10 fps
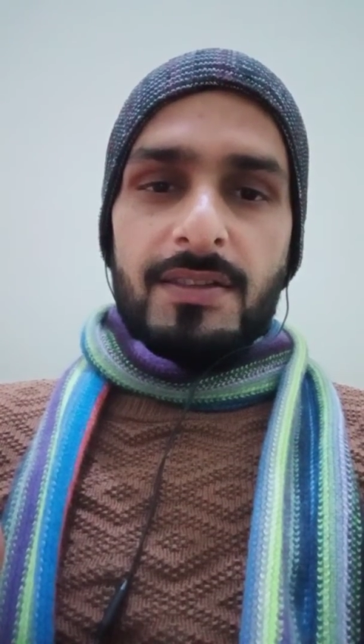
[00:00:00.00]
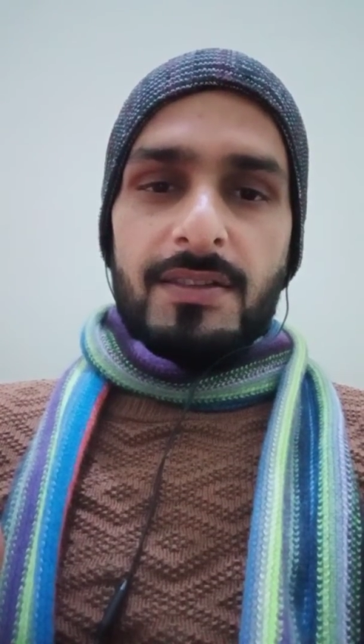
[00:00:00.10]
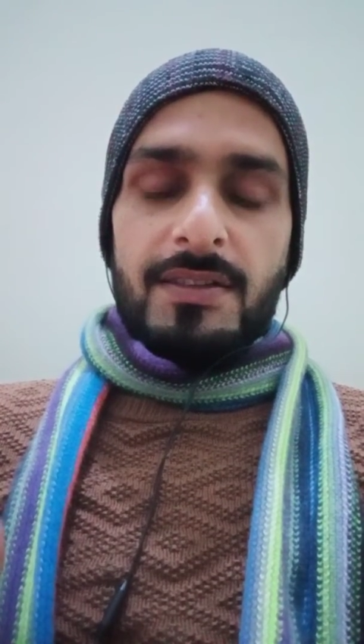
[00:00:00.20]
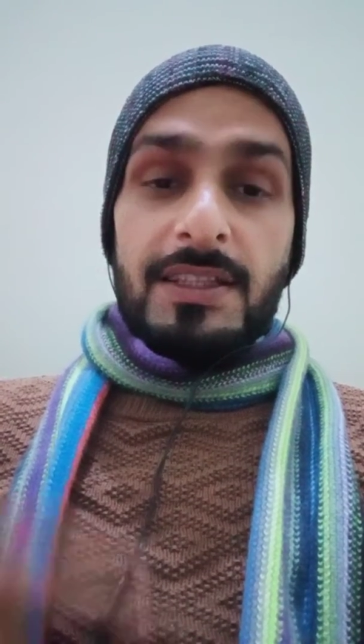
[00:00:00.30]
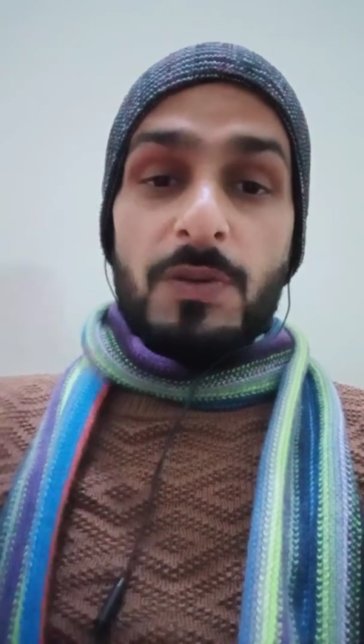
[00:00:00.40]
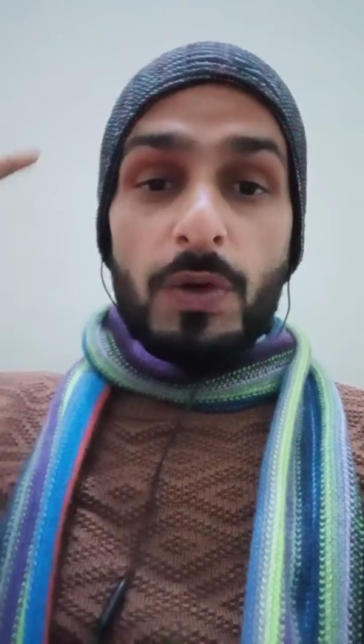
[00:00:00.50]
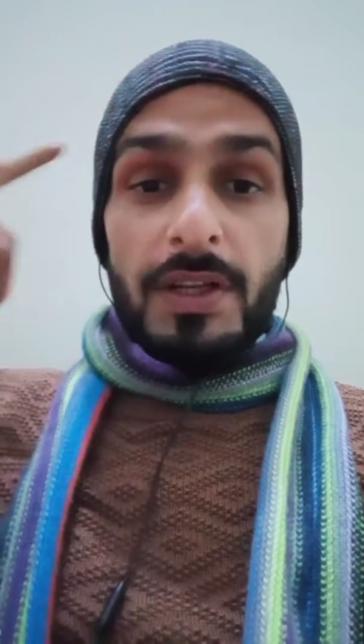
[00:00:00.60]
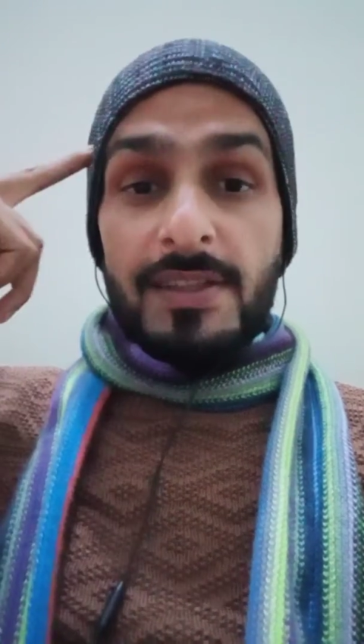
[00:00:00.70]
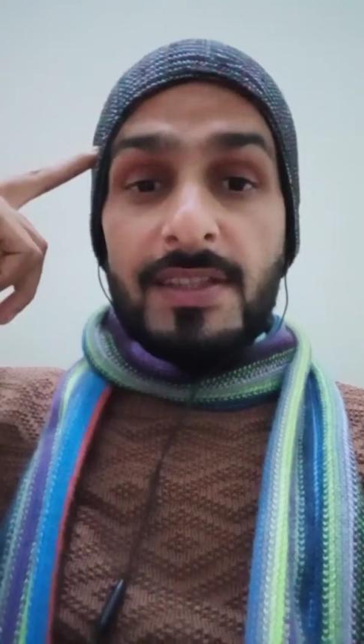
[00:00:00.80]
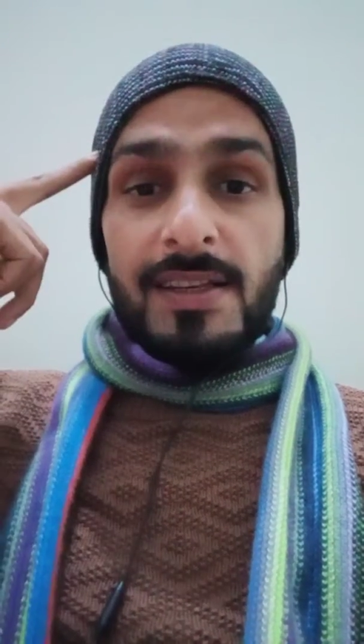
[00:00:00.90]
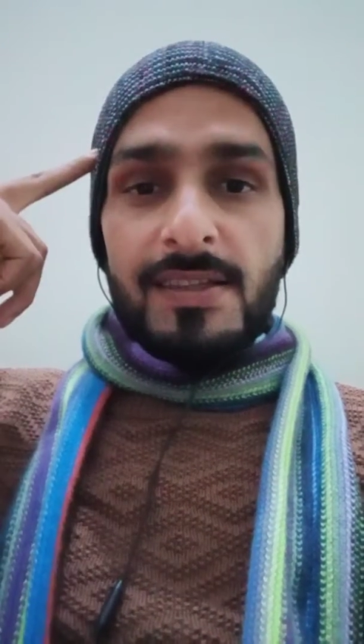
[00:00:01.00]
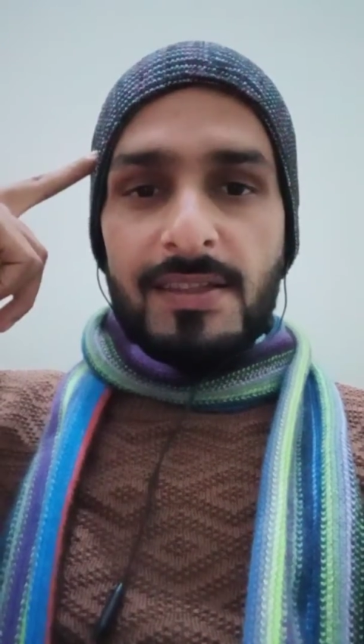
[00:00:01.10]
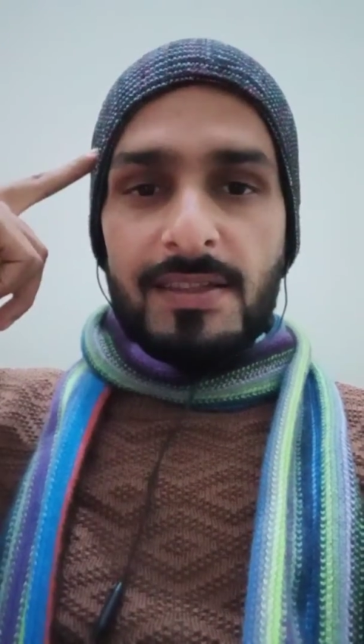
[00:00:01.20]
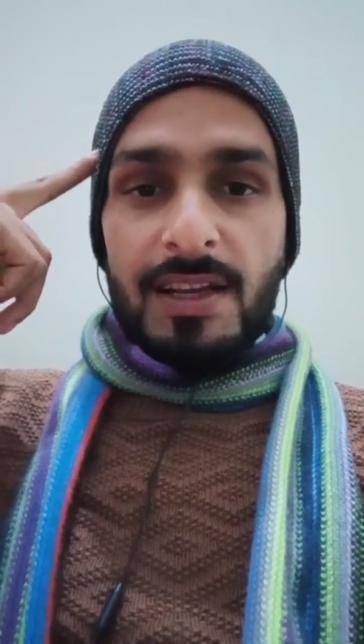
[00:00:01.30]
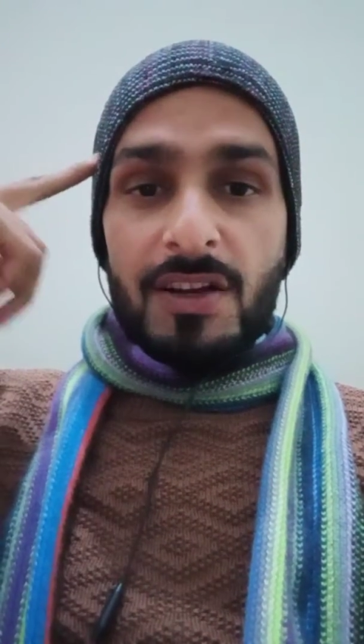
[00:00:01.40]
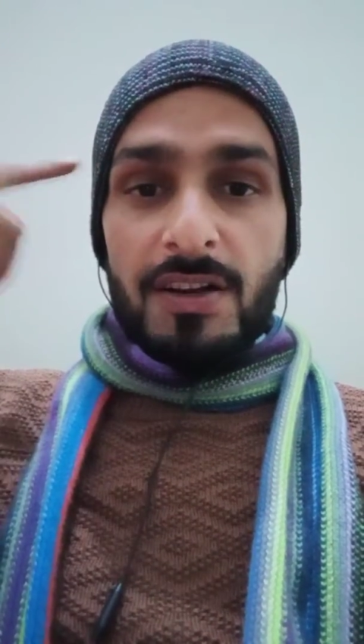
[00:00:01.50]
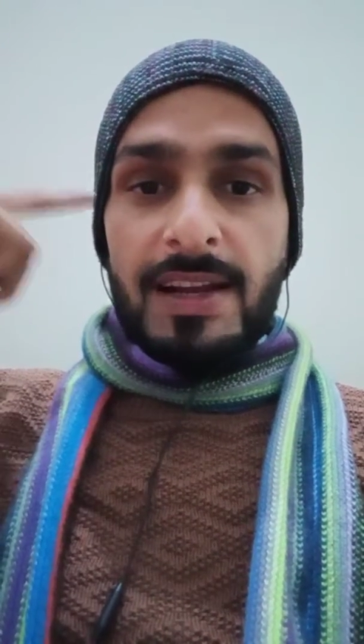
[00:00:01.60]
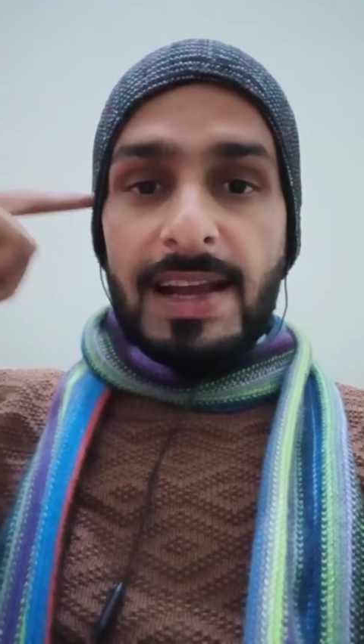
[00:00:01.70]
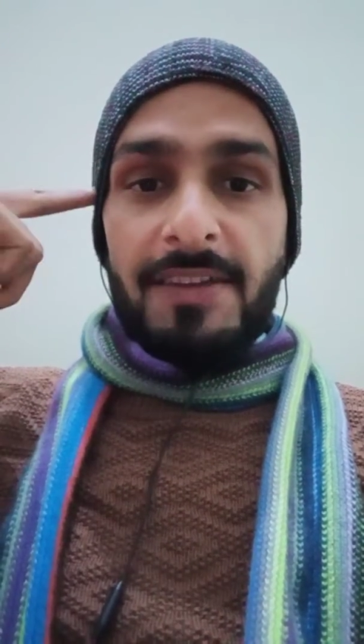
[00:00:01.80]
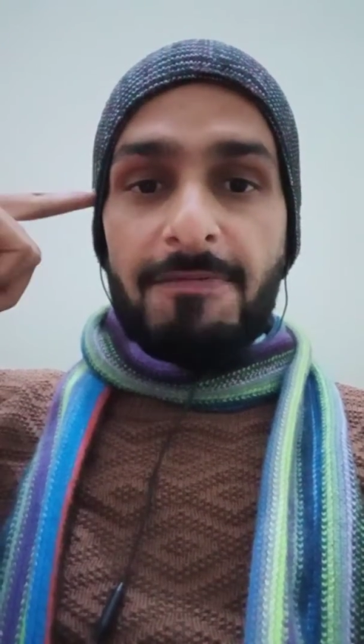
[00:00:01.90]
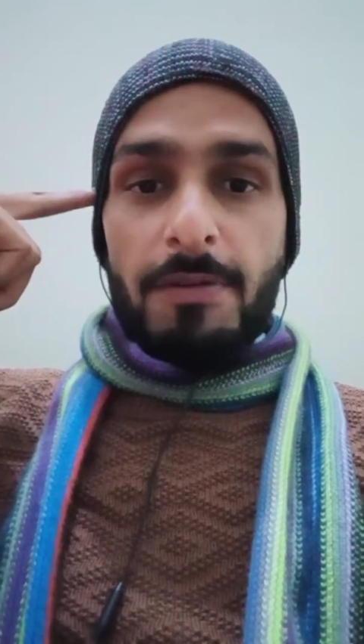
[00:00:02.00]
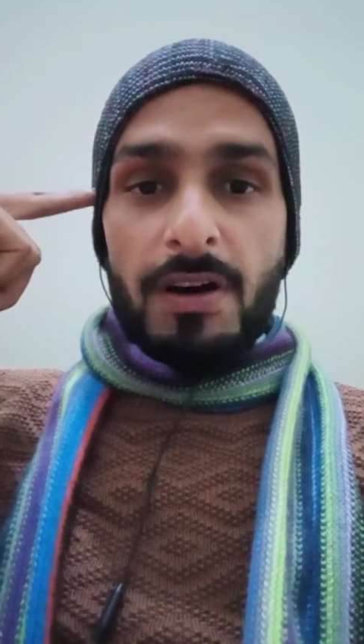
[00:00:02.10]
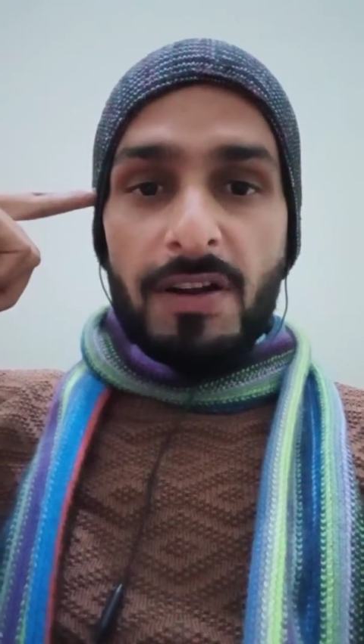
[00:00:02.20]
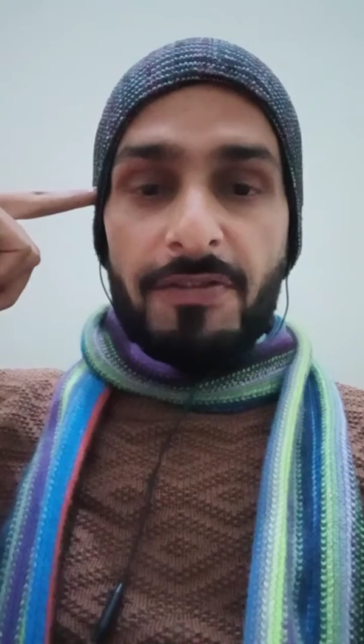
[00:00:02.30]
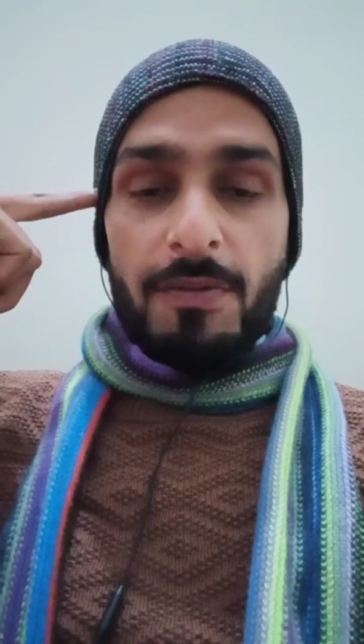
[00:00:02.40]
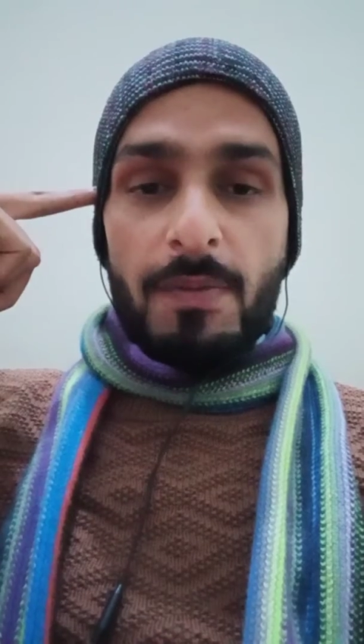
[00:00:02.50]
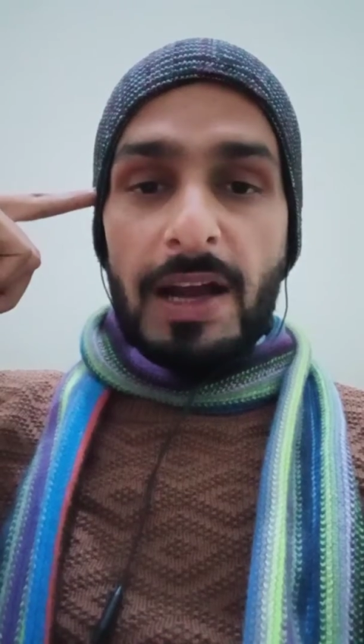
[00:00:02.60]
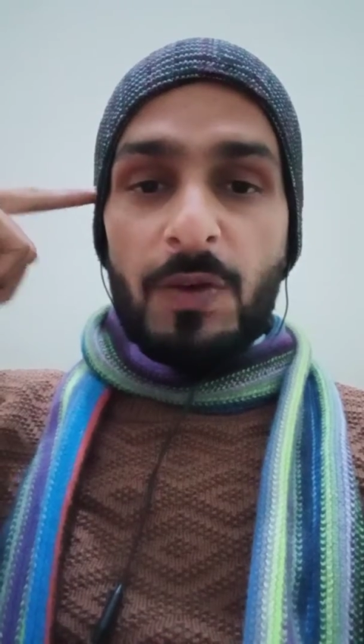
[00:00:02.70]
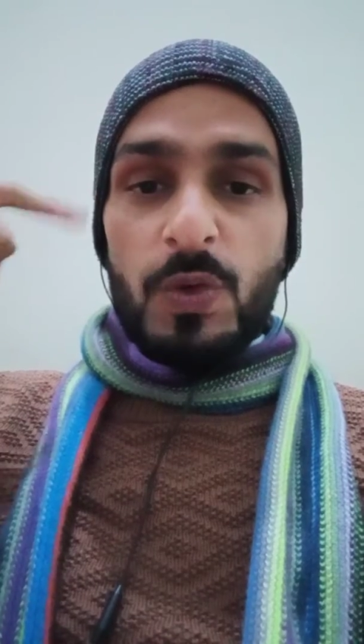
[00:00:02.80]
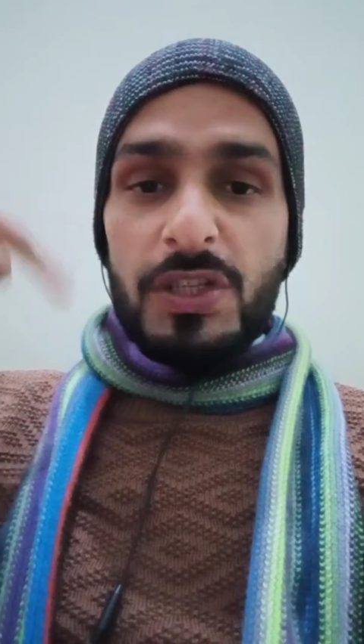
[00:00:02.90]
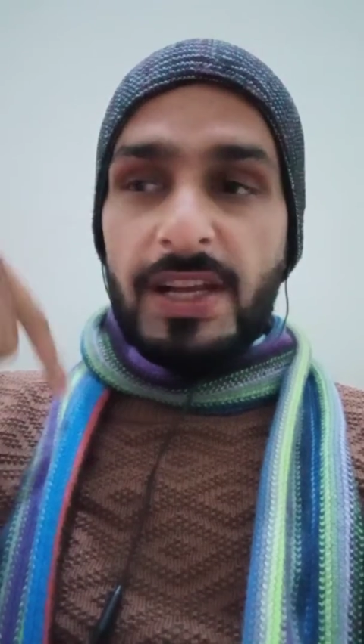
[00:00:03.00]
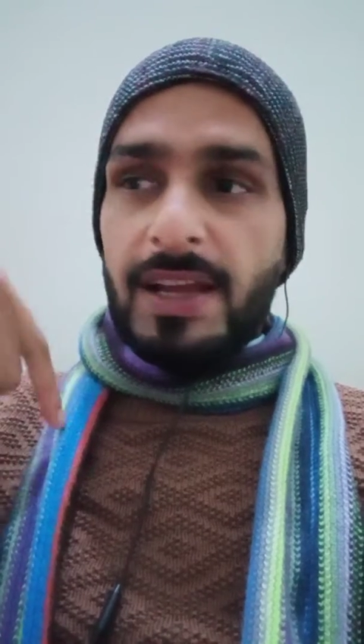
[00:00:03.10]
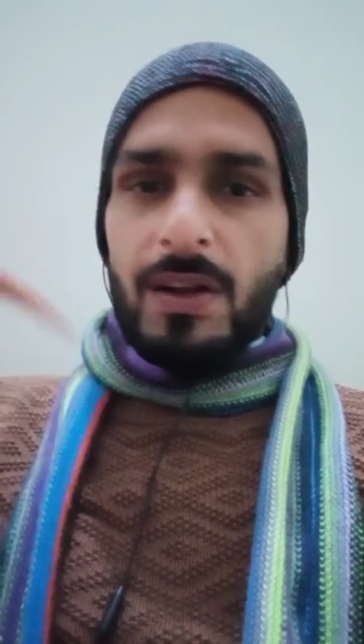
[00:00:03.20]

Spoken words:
It would insist, the cognitive part of your mind would say,